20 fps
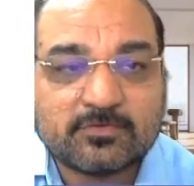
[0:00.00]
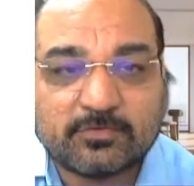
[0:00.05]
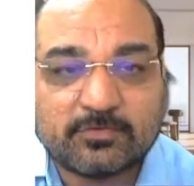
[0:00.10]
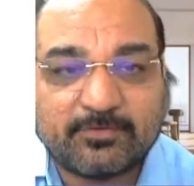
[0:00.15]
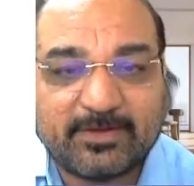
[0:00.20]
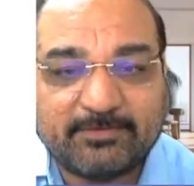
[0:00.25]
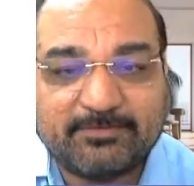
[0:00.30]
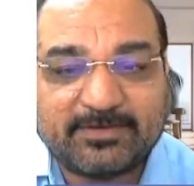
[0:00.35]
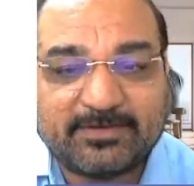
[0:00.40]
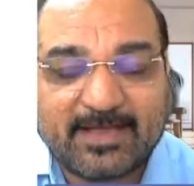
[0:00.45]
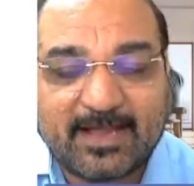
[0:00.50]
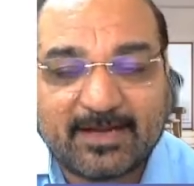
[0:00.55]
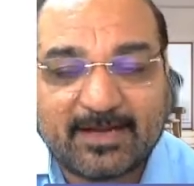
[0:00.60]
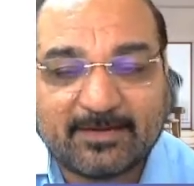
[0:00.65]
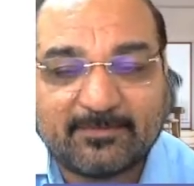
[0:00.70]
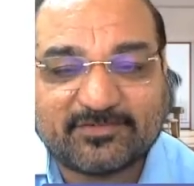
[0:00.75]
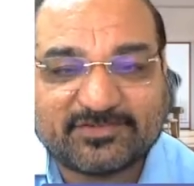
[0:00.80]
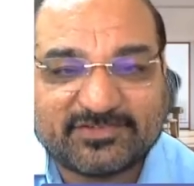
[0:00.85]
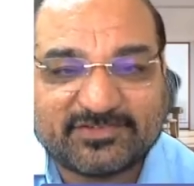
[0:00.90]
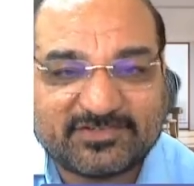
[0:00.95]
So when we
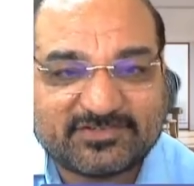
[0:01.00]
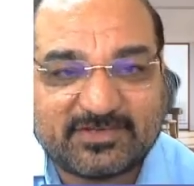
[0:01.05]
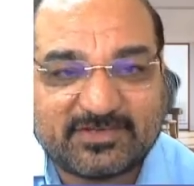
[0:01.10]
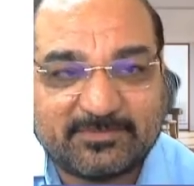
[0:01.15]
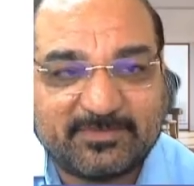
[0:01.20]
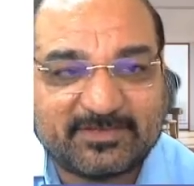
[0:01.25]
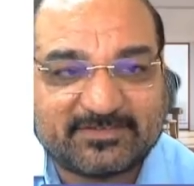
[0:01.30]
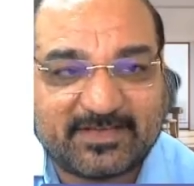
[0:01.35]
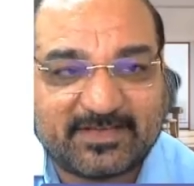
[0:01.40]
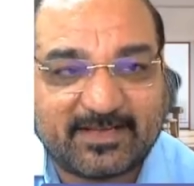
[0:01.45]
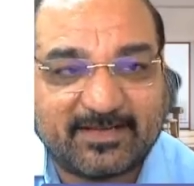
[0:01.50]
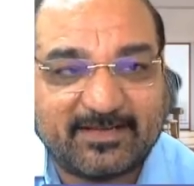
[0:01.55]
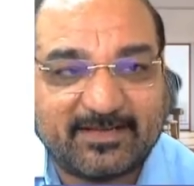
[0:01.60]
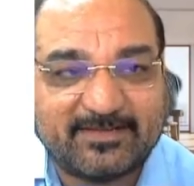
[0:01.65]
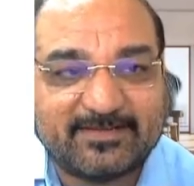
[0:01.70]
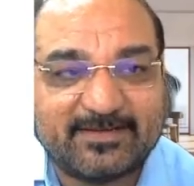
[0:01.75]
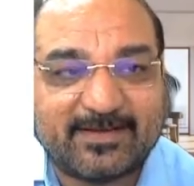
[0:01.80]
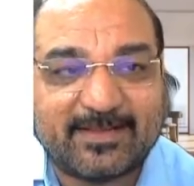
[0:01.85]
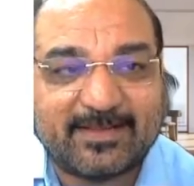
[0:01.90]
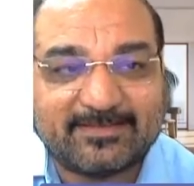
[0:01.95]
talk about systemic
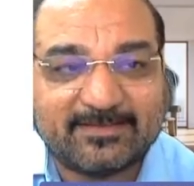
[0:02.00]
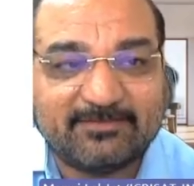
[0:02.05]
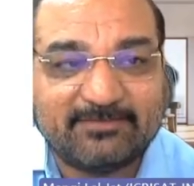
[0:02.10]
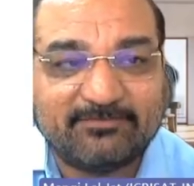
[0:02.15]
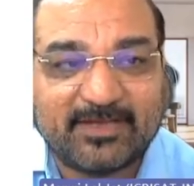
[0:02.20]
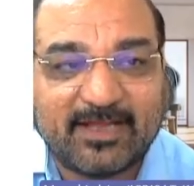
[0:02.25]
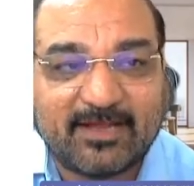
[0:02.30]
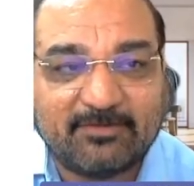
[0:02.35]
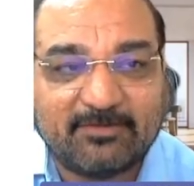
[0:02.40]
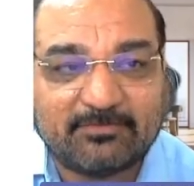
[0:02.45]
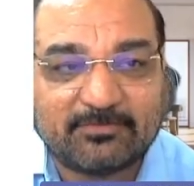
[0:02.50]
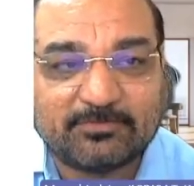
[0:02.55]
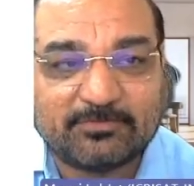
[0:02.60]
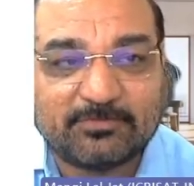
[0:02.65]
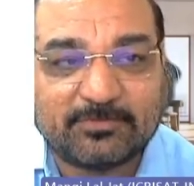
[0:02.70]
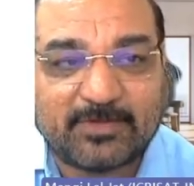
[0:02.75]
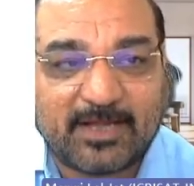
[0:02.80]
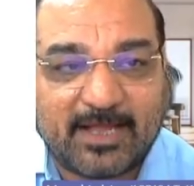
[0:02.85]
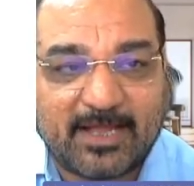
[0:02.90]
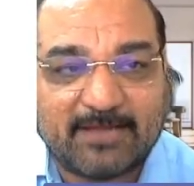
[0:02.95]
challenges, I think we have
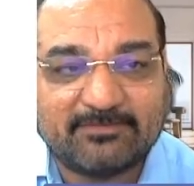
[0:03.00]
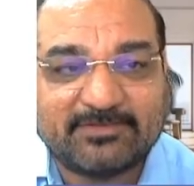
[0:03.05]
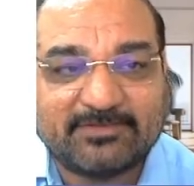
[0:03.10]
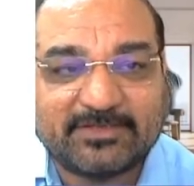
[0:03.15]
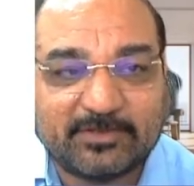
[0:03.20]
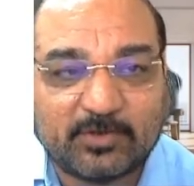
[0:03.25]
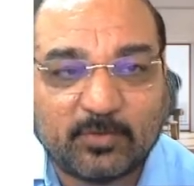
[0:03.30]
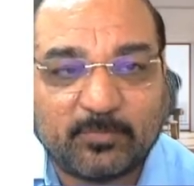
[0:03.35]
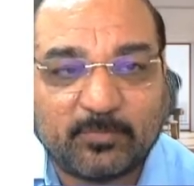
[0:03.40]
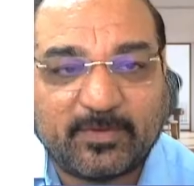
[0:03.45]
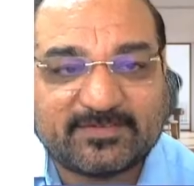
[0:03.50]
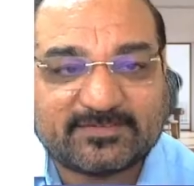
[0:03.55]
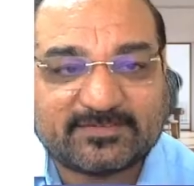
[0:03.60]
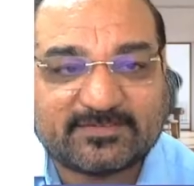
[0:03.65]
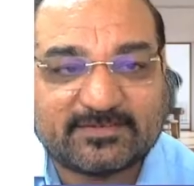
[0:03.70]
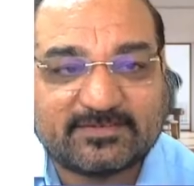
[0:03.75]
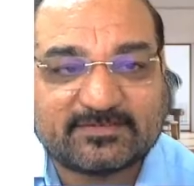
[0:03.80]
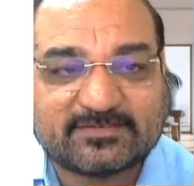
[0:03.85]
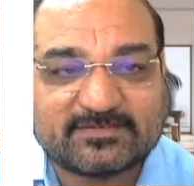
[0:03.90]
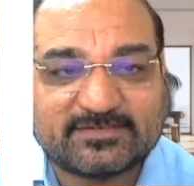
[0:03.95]
to have the
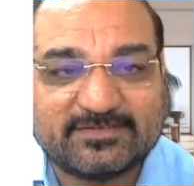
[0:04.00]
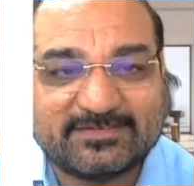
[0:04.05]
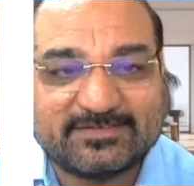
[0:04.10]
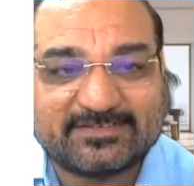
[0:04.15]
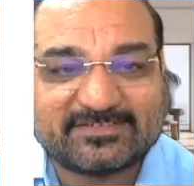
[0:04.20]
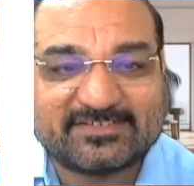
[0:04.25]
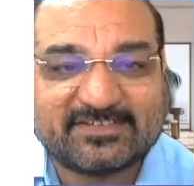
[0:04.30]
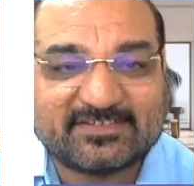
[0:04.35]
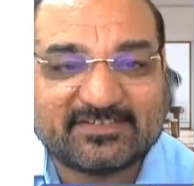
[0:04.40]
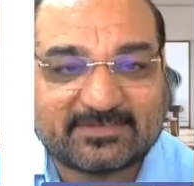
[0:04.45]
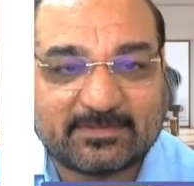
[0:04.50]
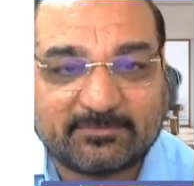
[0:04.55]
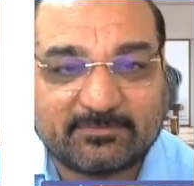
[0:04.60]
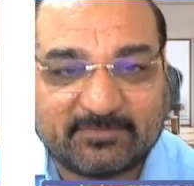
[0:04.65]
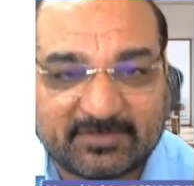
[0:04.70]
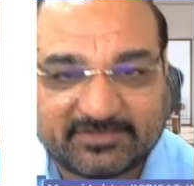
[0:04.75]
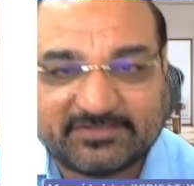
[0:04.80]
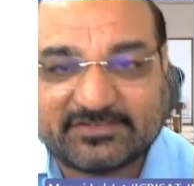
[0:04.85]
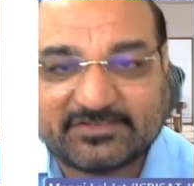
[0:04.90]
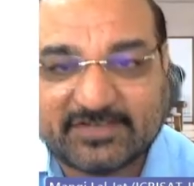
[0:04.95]
innovations in the
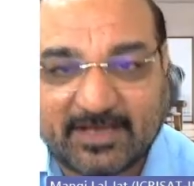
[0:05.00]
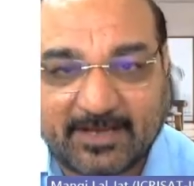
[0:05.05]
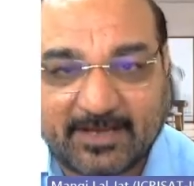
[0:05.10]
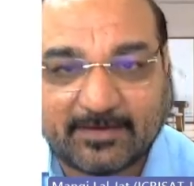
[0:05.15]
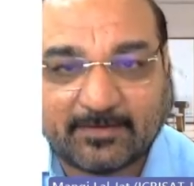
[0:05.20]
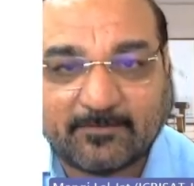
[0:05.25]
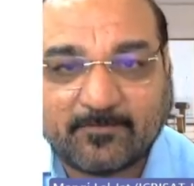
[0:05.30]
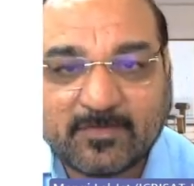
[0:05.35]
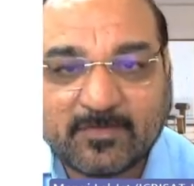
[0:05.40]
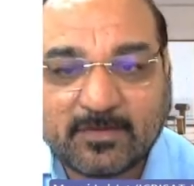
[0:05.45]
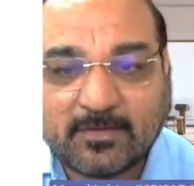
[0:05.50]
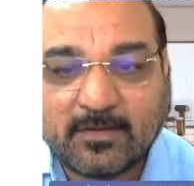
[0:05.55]
system design.